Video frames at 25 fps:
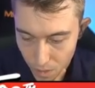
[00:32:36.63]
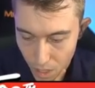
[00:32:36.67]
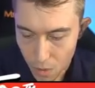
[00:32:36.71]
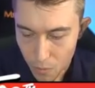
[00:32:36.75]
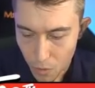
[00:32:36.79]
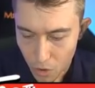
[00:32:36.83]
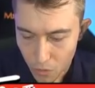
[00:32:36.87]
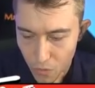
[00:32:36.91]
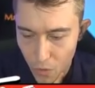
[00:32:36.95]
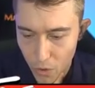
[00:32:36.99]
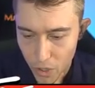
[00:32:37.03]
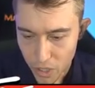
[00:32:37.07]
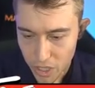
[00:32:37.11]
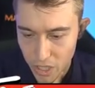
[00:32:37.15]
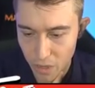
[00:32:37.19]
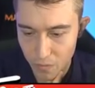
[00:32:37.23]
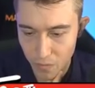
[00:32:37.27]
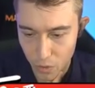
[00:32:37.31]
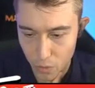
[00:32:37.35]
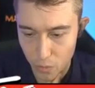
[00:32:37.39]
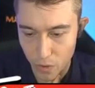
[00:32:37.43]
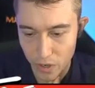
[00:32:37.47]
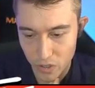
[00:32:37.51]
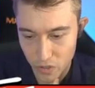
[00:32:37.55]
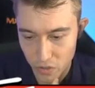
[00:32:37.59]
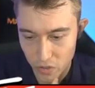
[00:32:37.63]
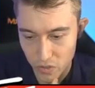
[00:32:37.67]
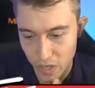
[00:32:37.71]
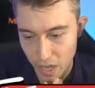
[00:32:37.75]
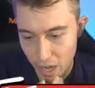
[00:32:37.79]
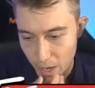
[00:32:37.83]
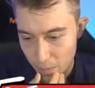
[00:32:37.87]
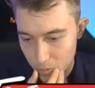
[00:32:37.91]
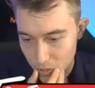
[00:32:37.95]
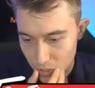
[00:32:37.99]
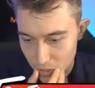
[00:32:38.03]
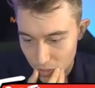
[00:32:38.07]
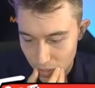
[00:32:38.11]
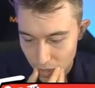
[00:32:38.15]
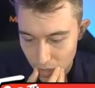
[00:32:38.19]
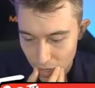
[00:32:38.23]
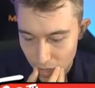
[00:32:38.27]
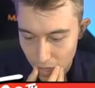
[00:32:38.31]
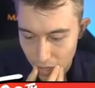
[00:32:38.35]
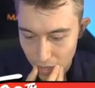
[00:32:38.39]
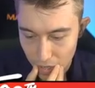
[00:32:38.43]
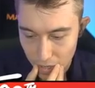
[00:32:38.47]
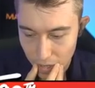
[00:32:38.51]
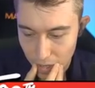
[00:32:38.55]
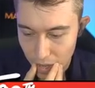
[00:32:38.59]
And we'll focus up for the rest of these games.
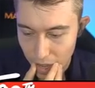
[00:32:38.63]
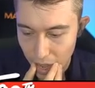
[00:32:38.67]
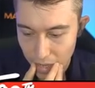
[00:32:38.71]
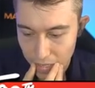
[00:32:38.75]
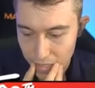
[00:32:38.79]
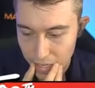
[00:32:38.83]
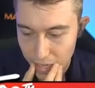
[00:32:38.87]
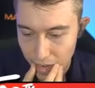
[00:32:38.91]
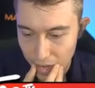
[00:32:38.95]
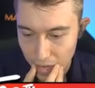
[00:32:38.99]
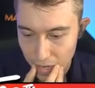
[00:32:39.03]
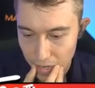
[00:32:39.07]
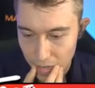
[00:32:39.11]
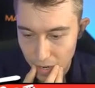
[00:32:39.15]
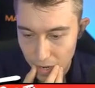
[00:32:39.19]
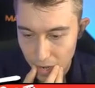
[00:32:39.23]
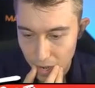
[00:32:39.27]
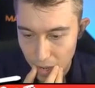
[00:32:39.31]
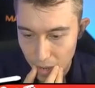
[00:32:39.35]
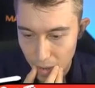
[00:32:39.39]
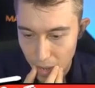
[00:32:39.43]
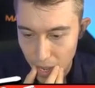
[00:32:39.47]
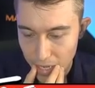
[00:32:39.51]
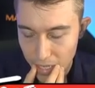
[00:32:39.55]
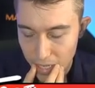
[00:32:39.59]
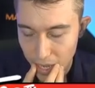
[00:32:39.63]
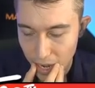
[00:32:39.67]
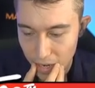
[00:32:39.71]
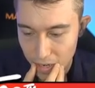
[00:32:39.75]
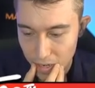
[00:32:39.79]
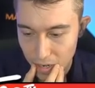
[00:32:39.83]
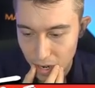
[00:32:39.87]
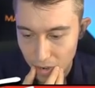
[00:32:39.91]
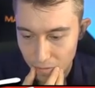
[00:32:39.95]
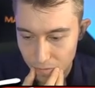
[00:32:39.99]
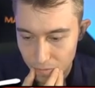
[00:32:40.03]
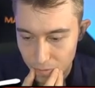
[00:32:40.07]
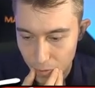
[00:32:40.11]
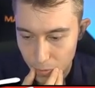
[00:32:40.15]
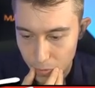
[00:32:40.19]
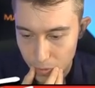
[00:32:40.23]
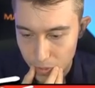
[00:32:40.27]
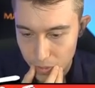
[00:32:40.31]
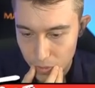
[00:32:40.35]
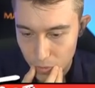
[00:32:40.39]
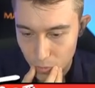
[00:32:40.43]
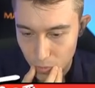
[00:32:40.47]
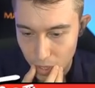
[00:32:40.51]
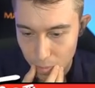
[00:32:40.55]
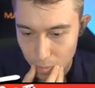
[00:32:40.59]
I can't, uh, I can't not
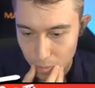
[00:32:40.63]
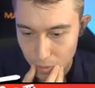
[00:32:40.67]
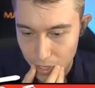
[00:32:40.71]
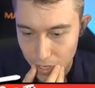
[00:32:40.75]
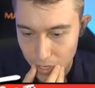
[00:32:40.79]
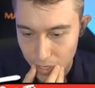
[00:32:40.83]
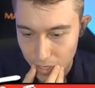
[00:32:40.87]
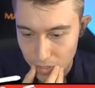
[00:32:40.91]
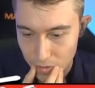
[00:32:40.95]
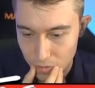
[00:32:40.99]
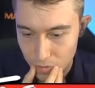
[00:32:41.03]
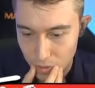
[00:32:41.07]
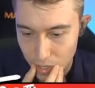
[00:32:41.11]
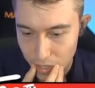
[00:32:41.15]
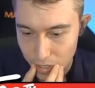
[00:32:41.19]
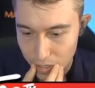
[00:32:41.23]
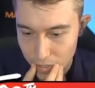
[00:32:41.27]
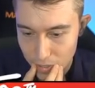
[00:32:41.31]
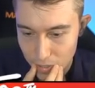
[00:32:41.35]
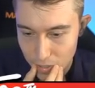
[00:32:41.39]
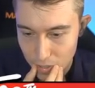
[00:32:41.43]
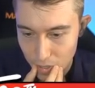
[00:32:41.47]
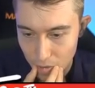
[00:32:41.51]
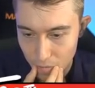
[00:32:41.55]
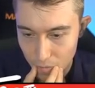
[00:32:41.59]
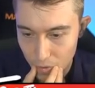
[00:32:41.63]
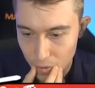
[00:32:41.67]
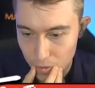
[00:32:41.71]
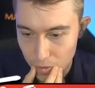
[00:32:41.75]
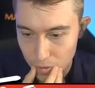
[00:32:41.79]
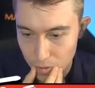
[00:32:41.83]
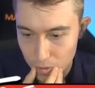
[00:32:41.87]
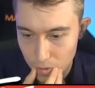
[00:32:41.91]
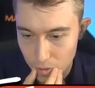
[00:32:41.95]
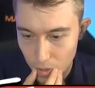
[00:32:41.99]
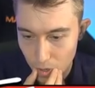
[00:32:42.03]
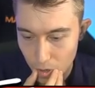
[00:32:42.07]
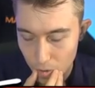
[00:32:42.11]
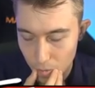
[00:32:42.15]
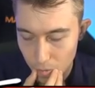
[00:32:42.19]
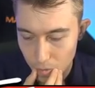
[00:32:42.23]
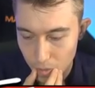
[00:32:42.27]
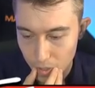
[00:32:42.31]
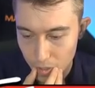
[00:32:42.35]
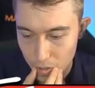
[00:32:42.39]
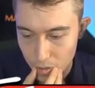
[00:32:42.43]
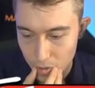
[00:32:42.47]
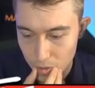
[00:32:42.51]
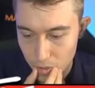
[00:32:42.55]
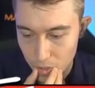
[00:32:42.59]
focus when I'm playing against Phoenix. If you don't,
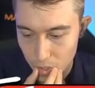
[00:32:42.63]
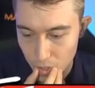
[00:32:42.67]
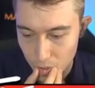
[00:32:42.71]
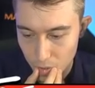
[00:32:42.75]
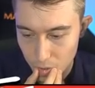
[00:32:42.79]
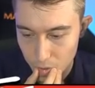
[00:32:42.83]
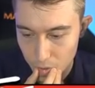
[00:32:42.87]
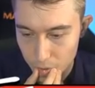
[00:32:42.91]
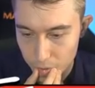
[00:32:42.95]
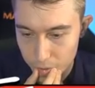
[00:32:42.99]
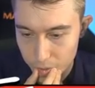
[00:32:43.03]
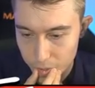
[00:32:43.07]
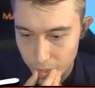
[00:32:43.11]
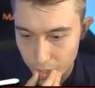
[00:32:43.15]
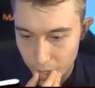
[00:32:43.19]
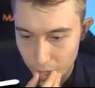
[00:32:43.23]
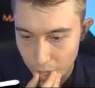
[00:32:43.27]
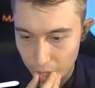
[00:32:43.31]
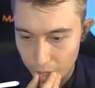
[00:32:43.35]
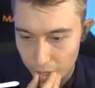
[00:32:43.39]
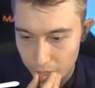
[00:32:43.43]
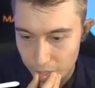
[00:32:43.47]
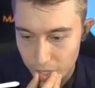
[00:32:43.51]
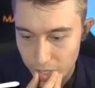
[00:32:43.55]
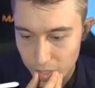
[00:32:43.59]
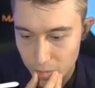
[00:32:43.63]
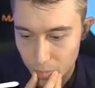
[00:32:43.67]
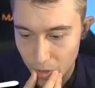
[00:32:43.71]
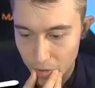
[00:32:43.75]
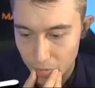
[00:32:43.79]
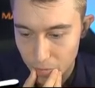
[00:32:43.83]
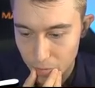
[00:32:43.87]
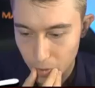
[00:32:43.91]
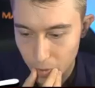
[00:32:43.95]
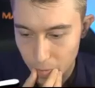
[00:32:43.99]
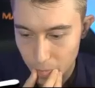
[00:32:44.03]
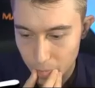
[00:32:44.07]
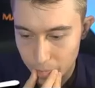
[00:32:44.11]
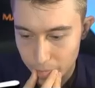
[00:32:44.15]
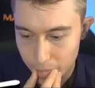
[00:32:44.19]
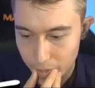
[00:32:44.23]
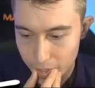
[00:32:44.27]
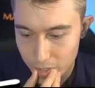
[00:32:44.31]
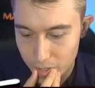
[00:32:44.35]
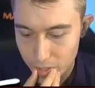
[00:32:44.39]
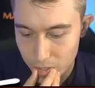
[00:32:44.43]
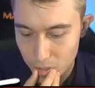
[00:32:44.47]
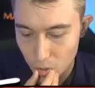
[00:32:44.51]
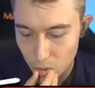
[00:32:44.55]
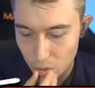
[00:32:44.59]
then you're just going to lose. That's my fault.
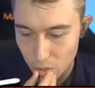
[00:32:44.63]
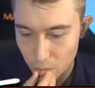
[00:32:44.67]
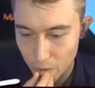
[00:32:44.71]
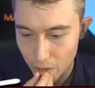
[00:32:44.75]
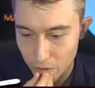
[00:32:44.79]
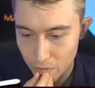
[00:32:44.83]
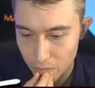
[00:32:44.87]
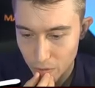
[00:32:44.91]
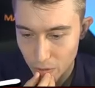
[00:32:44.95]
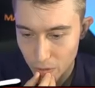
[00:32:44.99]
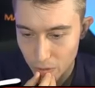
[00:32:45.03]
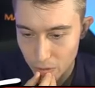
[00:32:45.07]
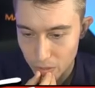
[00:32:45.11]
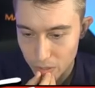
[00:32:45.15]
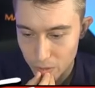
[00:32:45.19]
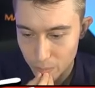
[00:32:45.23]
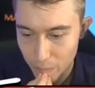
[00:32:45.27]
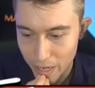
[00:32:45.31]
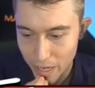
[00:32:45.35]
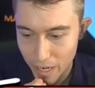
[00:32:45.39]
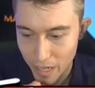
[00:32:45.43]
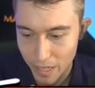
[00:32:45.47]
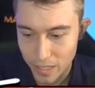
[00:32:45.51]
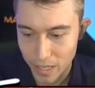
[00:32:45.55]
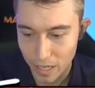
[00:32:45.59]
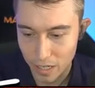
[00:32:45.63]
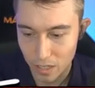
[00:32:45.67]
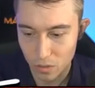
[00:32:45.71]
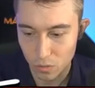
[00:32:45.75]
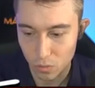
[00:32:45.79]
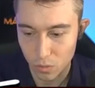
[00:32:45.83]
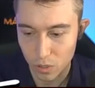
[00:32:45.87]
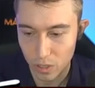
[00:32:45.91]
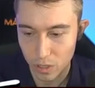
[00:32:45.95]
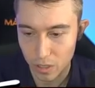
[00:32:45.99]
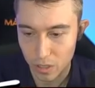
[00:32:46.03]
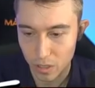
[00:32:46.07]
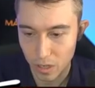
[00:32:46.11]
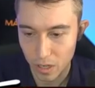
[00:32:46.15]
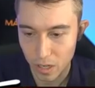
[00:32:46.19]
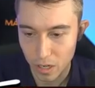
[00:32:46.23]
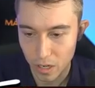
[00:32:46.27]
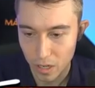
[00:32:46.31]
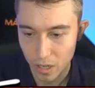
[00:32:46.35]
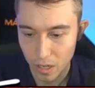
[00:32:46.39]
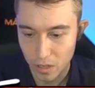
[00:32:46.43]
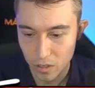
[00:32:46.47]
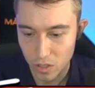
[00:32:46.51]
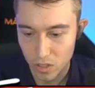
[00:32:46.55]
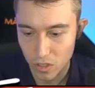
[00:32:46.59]
That is totally my fault. This Mega Knight deck is really good.
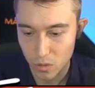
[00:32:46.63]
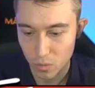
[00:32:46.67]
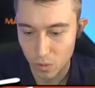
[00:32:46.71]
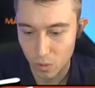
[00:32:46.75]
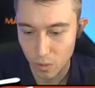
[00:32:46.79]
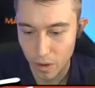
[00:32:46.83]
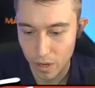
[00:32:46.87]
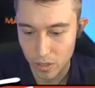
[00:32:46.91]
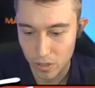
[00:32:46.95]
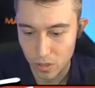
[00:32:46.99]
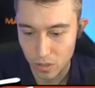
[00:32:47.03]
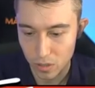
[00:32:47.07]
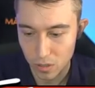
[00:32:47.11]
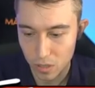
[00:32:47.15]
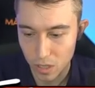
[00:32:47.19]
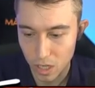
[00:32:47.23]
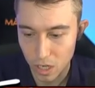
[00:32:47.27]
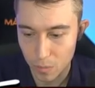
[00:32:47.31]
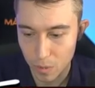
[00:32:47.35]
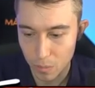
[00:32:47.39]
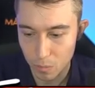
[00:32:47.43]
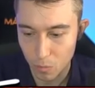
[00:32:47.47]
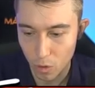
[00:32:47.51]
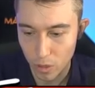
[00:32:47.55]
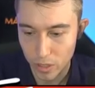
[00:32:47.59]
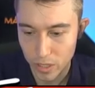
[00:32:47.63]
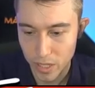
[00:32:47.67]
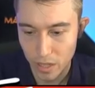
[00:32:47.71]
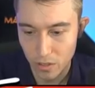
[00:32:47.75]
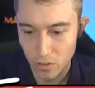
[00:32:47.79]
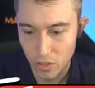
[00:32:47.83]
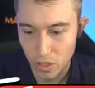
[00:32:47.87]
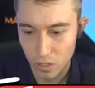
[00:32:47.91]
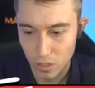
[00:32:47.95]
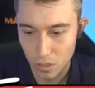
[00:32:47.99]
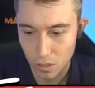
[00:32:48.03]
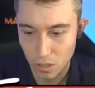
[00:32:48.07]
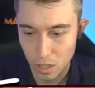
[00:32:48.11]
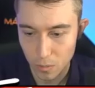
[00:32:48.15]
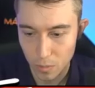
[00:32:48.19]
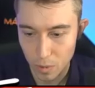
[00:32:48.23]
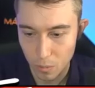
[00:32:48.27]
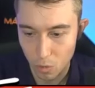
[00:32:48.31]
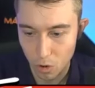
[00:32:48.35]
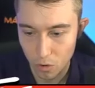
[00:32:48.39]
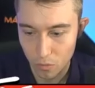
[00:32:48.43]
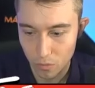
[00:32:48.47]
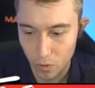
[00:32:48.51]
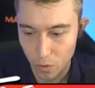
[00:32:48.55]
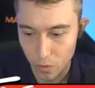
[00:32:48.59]
It just requires a little bit more attention, a little
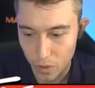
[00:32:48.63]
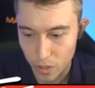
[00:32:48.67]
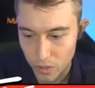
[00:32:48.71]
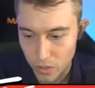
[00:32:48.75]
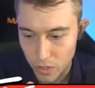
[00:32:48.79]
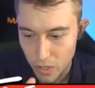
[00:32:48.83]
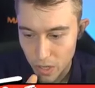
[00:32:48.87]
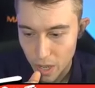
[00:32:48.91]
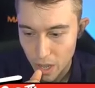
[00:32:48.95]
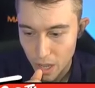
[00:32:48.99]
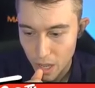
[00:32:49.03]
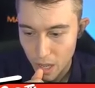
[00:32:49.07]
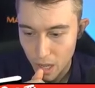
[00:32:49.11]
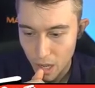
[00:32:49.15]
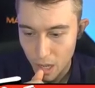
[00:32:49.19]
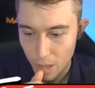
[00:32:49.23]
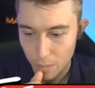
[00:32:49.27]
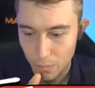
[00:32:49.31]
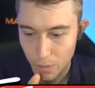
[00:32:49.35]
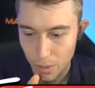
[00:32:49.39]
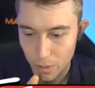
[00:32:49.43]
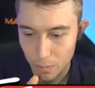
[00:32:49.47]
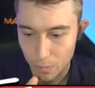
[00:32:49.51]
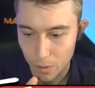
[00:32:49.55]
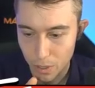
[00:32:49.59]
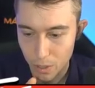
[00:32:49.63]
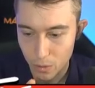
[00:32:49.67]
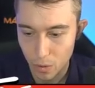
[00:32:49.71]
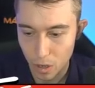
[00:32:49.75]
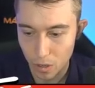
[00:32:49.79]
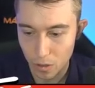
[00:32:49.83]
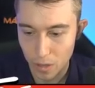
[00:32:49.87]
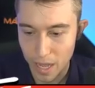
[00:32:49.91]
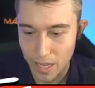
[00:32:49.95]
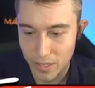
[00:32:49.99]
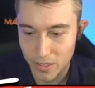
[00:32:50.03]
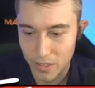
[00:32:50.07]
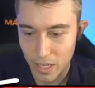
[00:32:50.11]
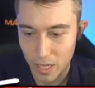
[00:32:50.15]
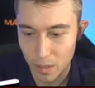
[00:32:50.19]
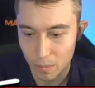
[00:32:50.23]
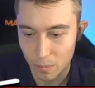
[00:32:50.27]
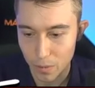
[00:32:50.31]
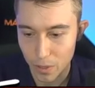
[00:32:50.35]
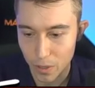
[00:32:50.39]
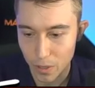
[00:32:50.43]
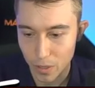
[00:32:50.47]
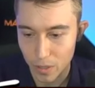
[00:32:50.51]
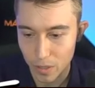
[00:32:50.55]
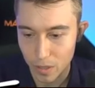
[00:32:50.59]
bit more focus. Played pretty well last
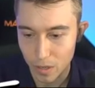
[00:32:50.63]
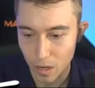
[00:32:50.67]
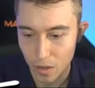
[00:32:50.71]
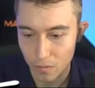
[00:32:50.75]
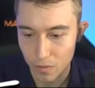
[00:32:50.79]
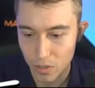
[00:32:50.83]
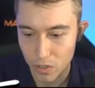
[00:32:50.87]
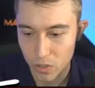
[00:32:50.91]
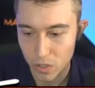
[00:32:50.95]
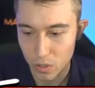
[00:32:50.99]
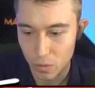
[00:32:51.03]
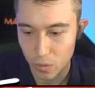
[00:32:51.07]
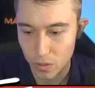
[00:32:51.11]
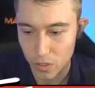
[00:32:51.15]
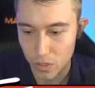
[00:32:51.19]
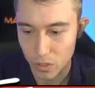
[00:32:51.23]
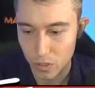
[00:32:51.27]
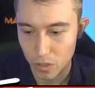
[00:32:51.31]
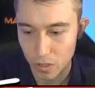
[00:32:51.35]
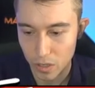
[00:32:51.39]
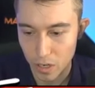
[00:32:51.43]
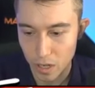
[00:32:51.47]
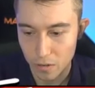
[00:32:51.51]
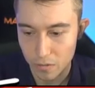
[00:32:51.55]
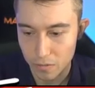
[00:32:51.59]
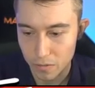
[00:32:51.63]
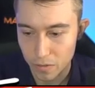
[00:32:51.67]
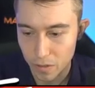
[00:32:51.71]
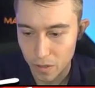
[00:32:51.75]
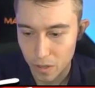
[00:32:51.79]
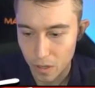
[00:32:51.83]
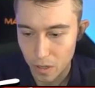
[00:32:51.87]
game, but obviously wasn't good enough.